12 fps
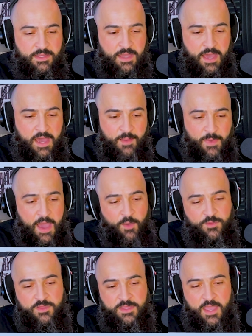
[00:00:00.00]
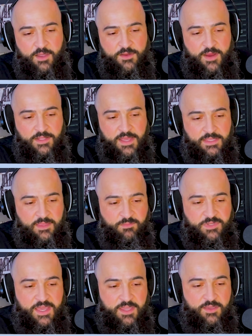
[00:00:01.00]
Um, I was just telling her I like the
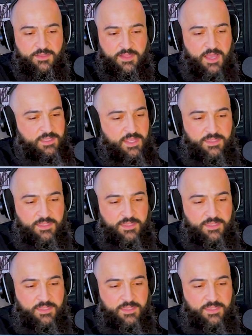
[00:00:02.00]
play. Good luck.